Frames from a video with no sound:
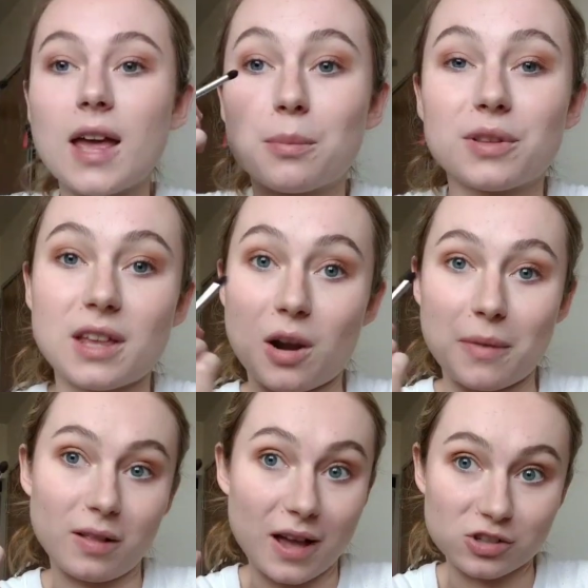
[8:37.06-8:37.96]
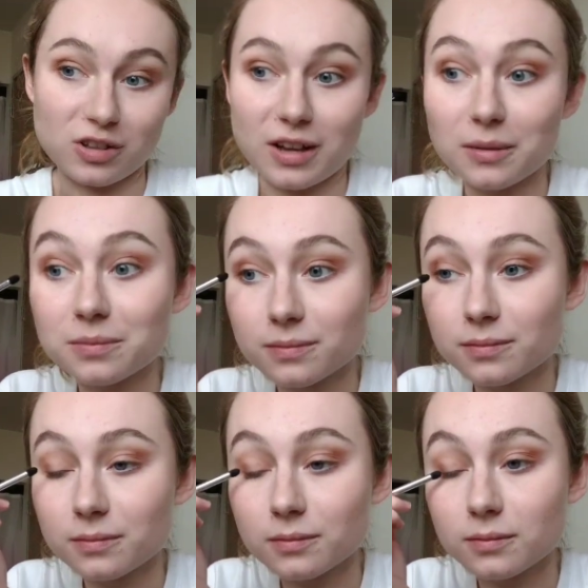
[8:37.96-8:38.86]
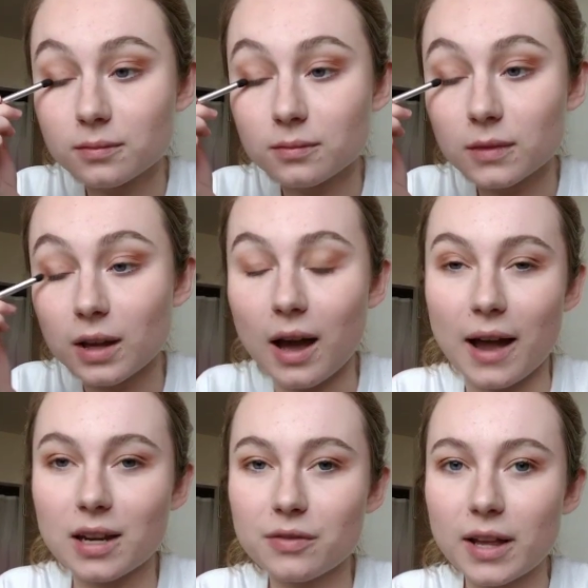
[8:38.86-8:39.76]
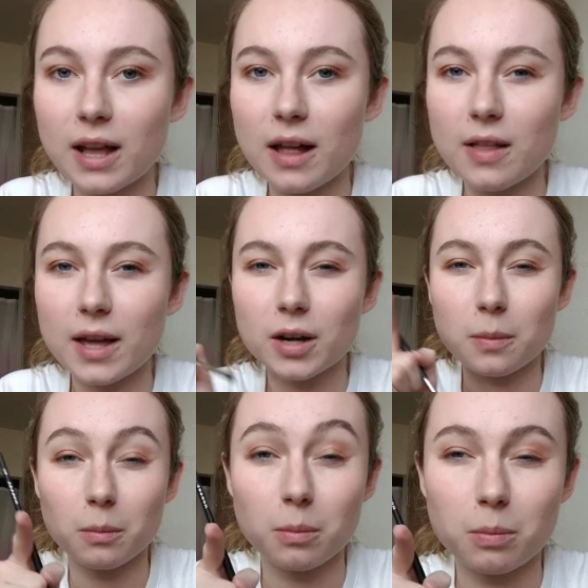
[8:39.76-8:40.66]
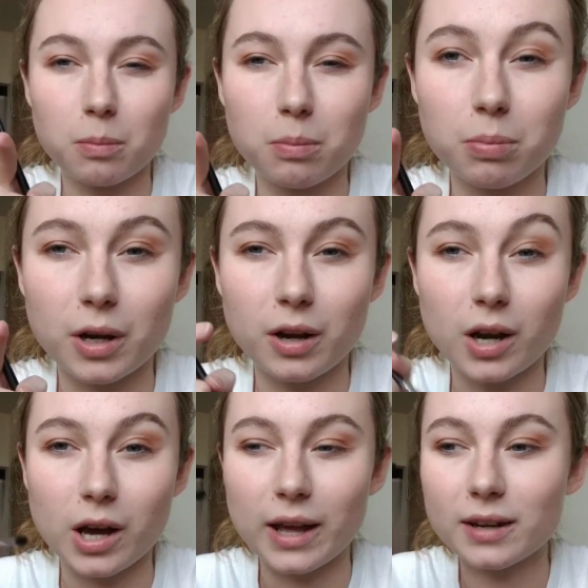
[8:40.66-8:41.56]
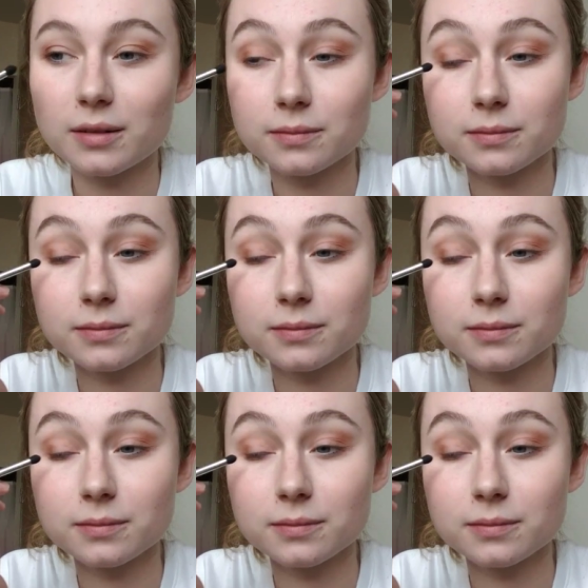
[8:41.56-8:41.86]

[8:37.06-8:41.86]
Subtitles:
And put that on my lash line. Kind of like eyeliner, but not.